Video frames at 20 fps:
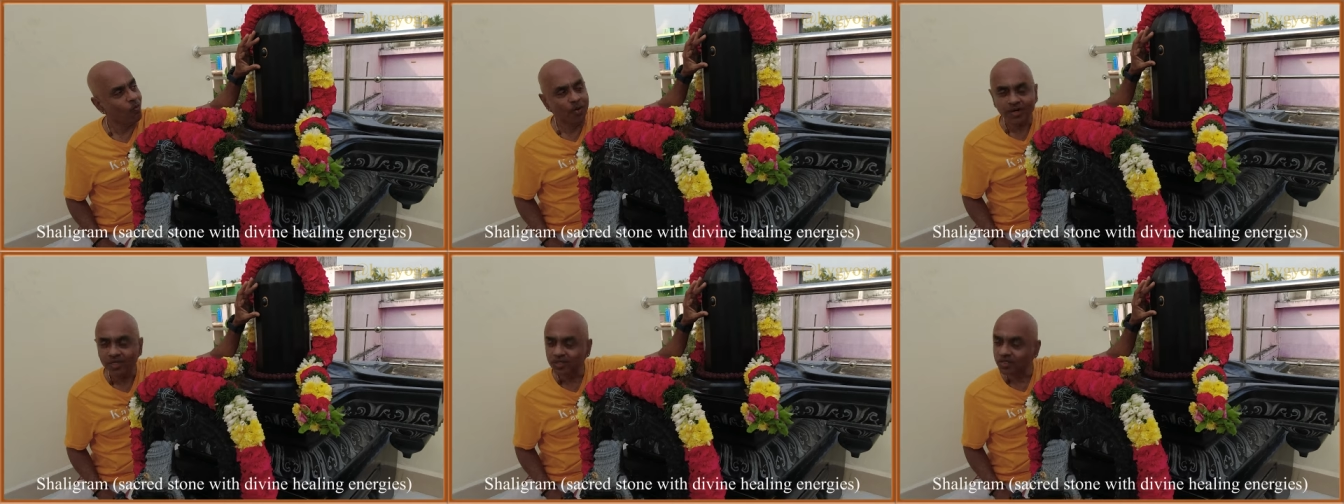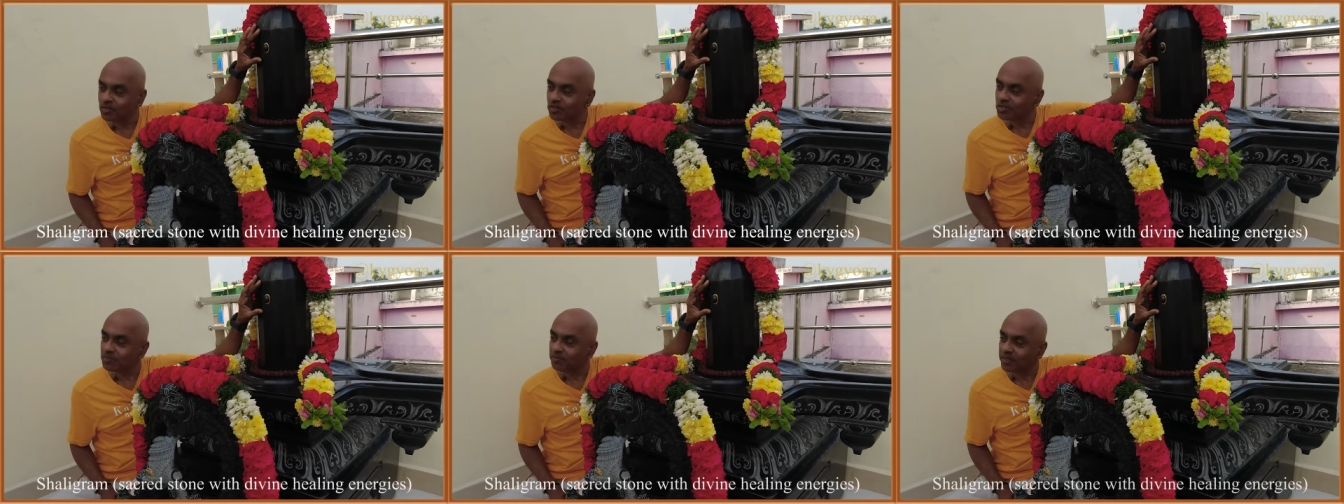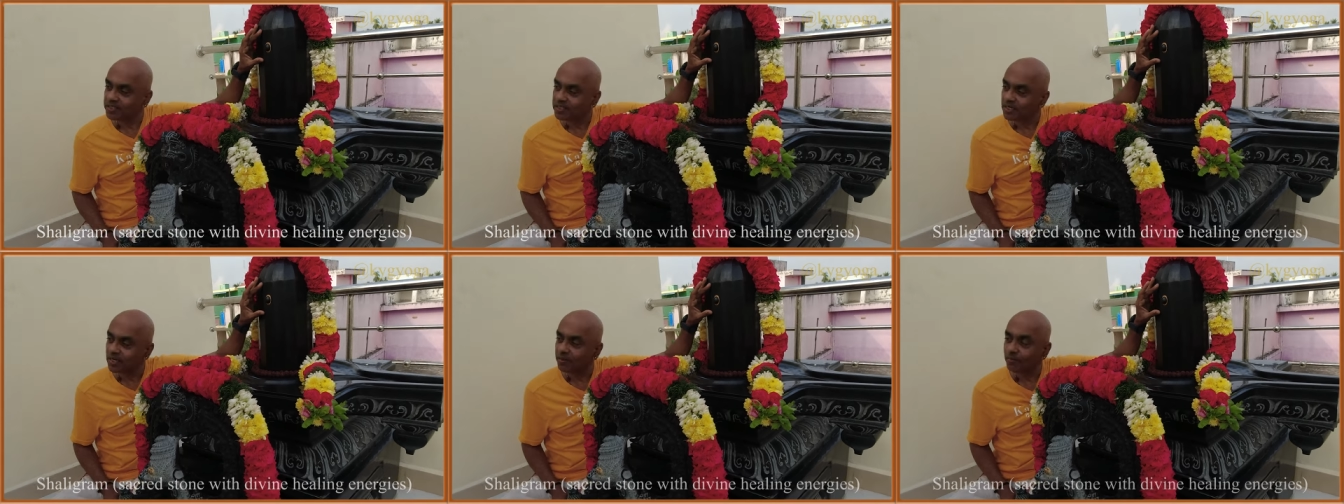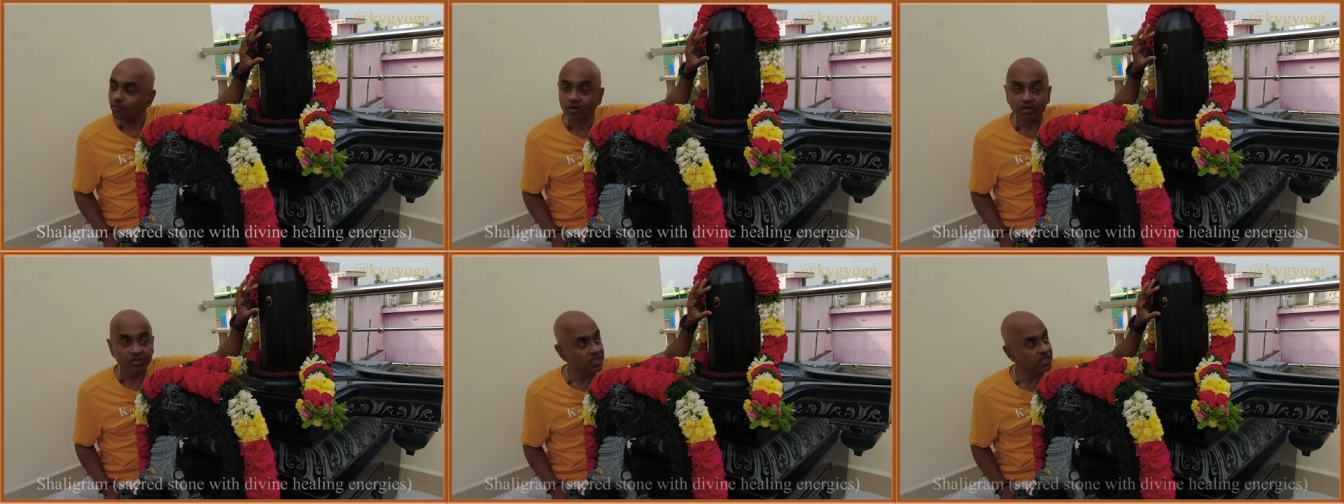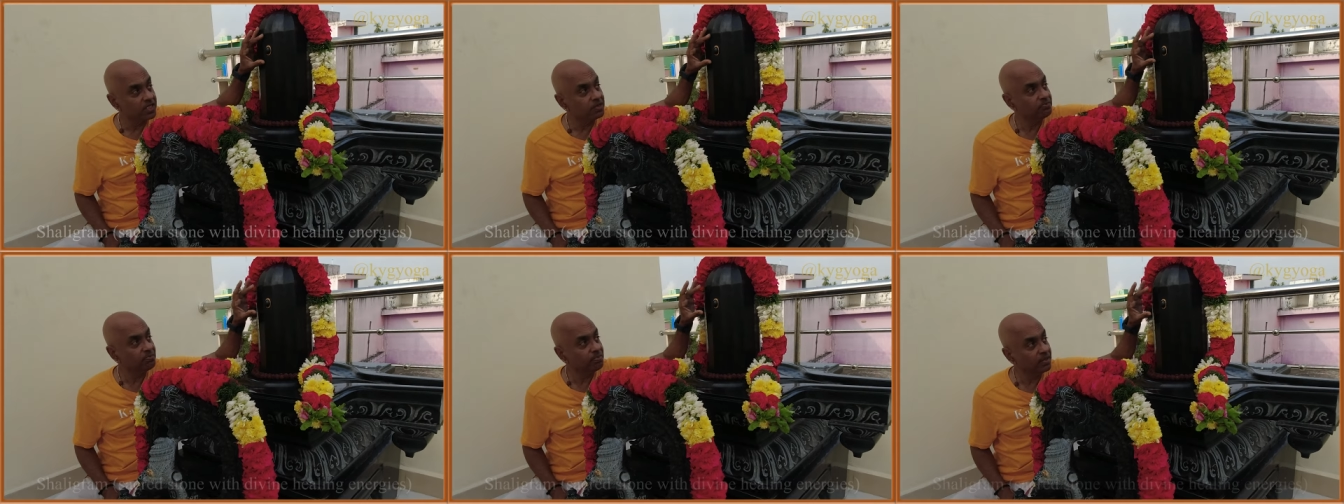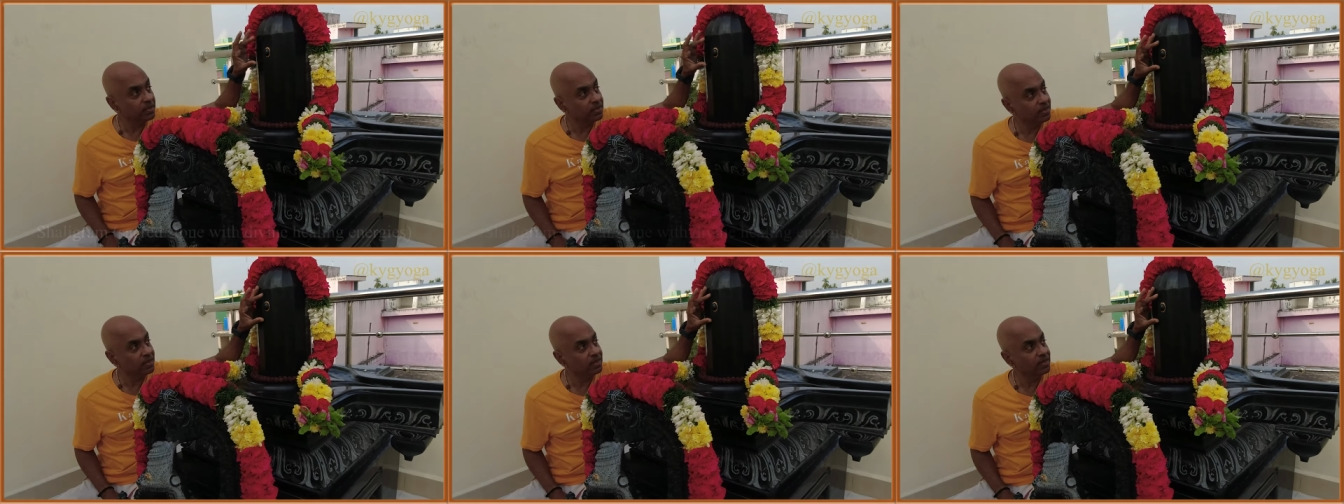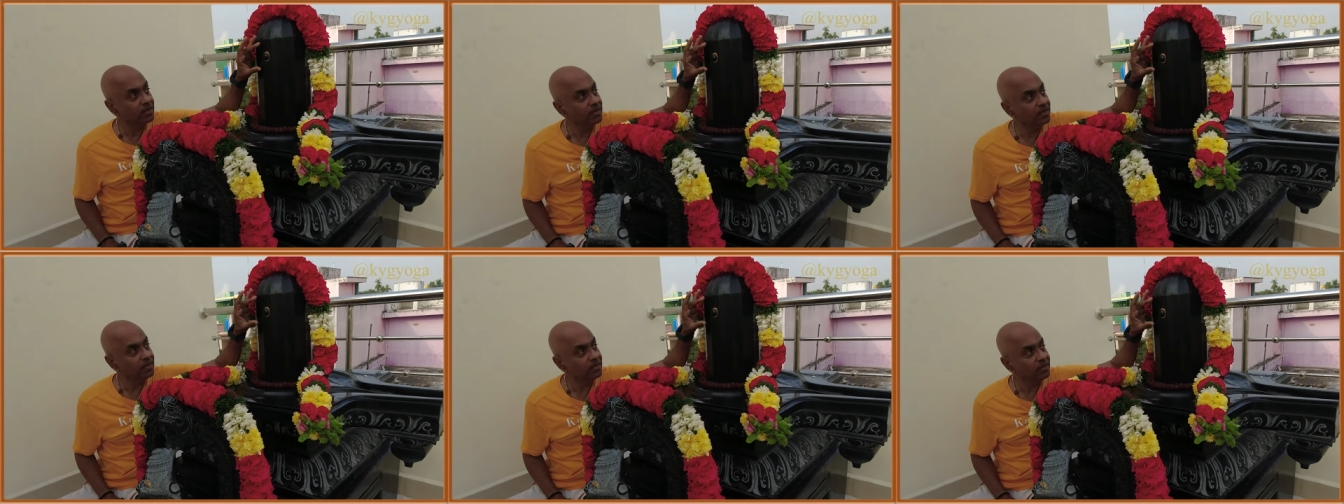What is so special about this
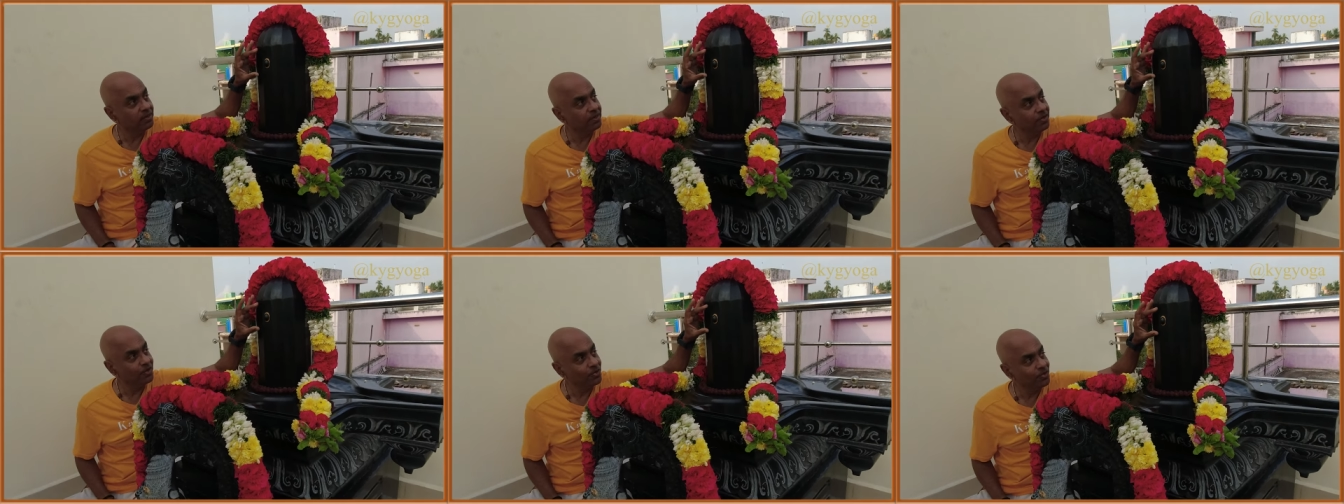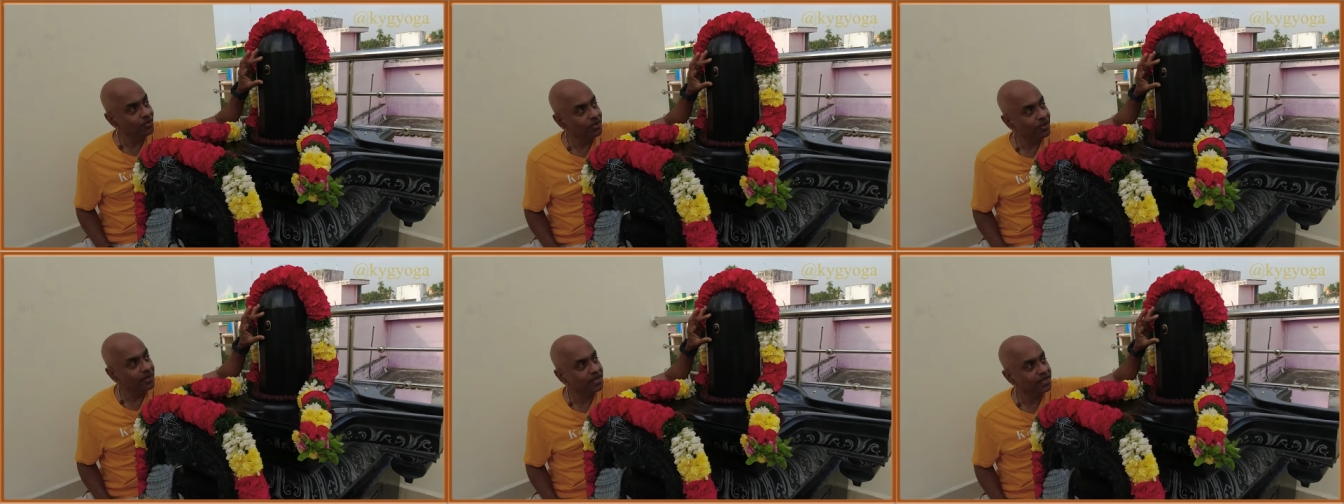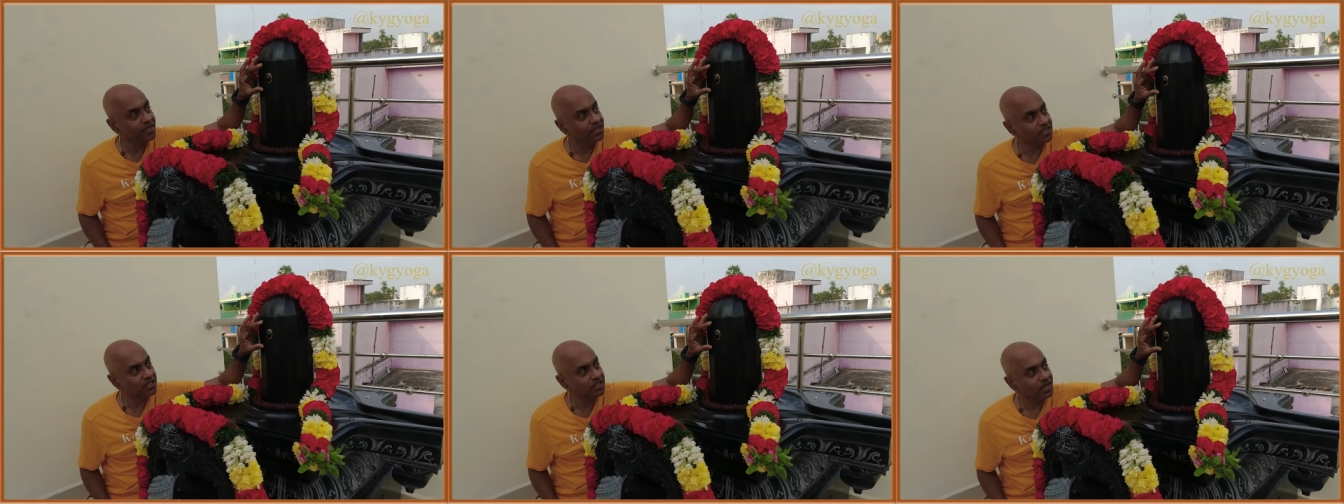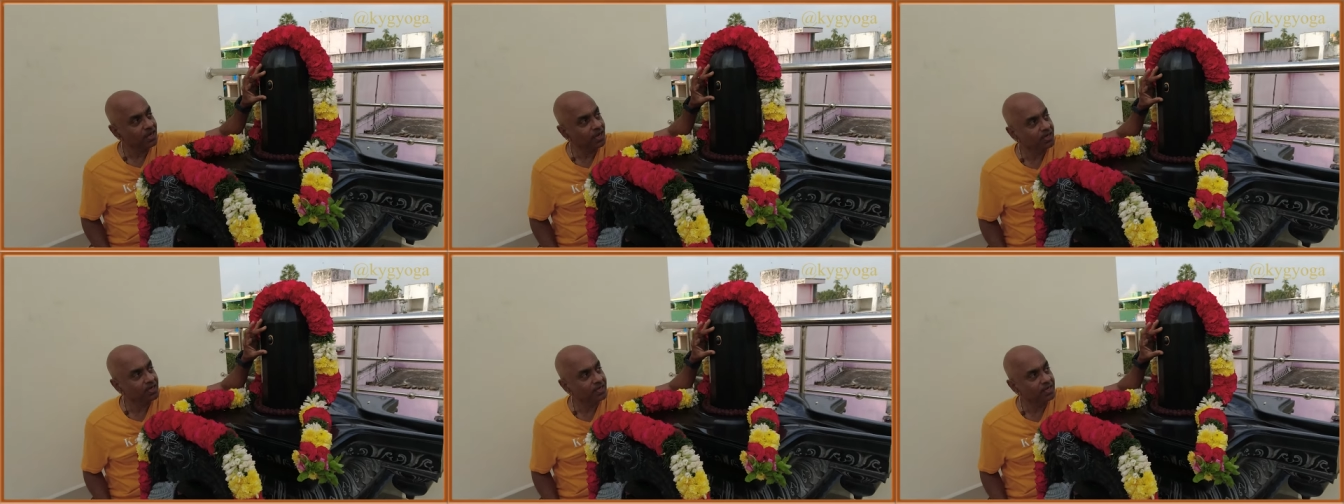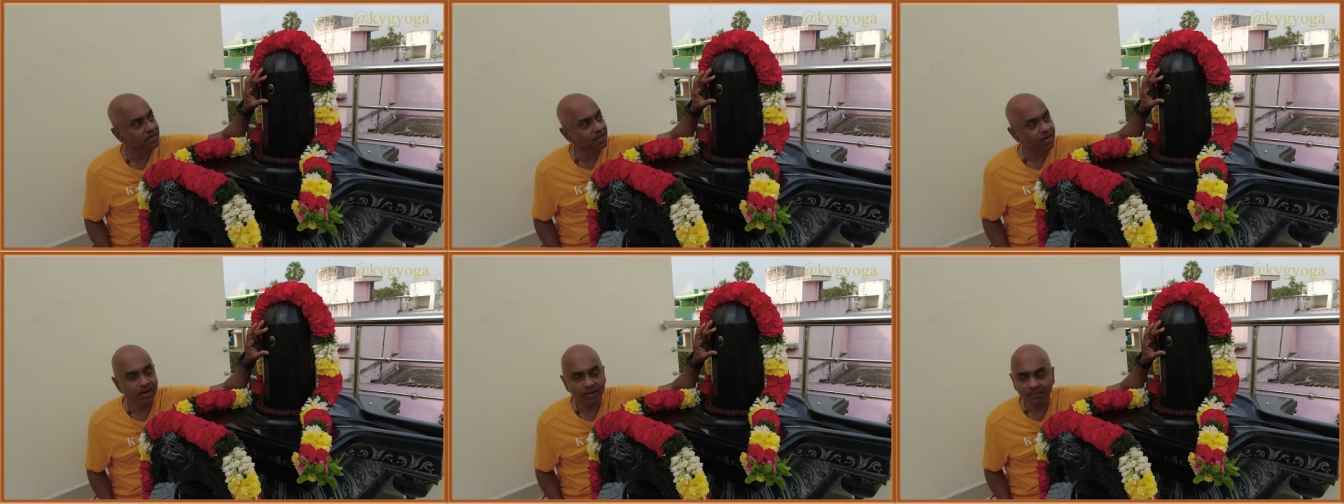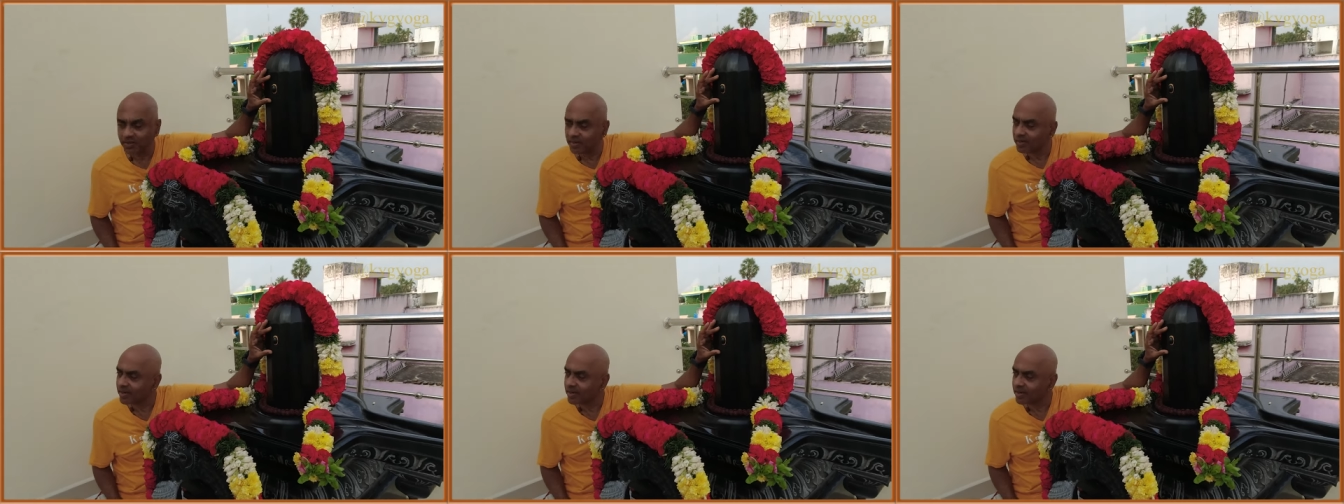particular unique Shaligram?